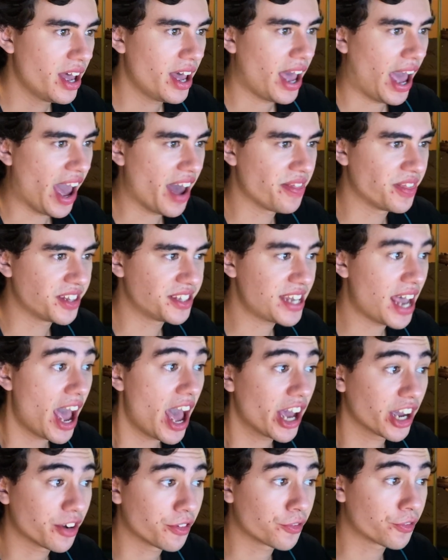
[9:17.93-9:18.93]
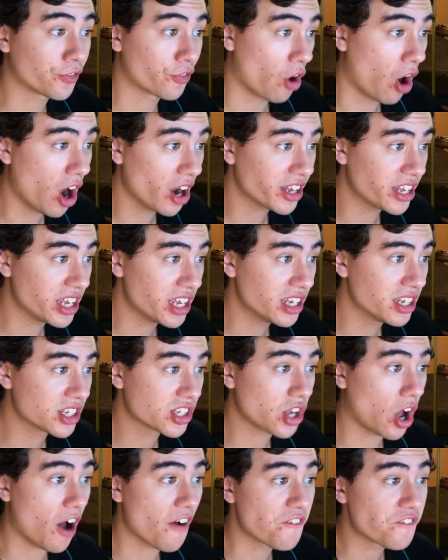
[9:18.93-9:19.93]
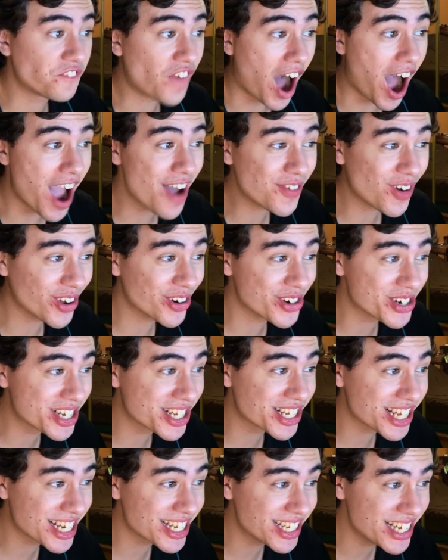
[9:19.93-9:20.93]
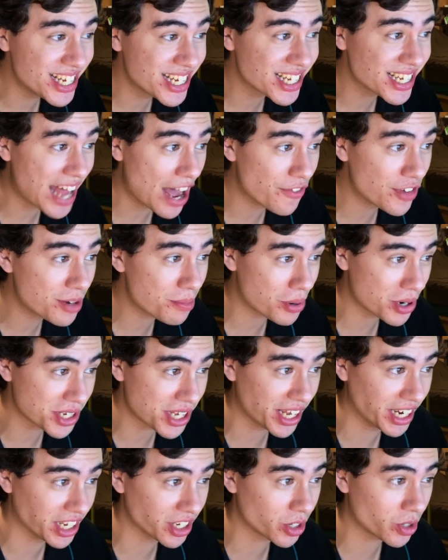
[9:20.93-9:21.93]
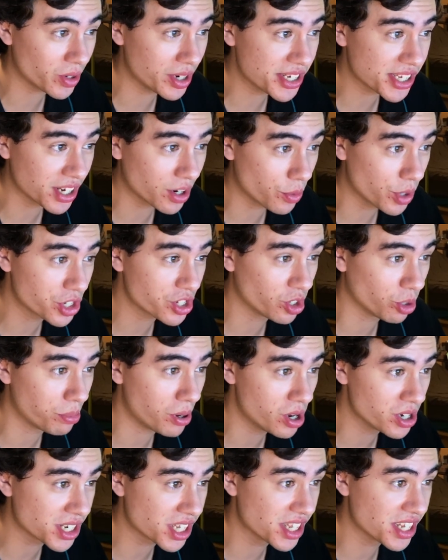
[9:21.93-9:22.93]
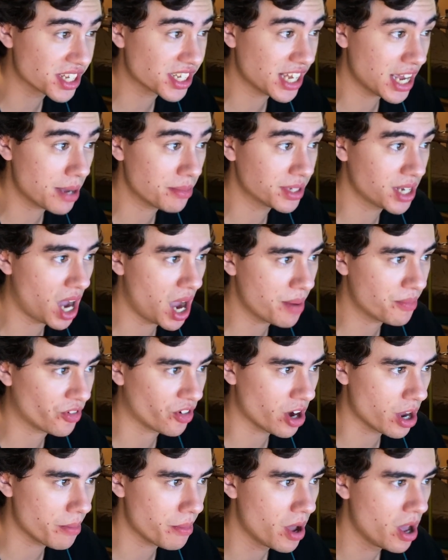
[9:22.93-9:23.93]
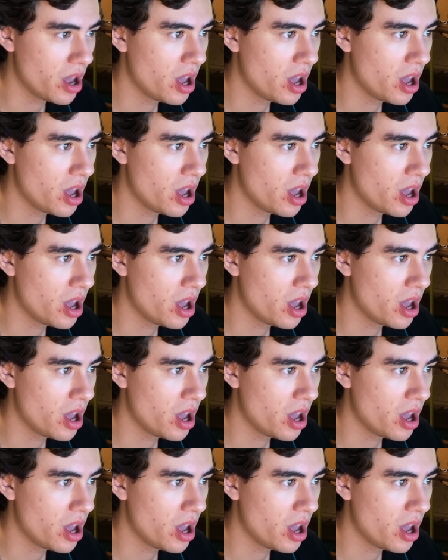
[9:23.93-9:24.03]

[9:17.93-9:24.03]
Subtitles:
And the tag froggy saw a 567% increase in original posts at the same time frame.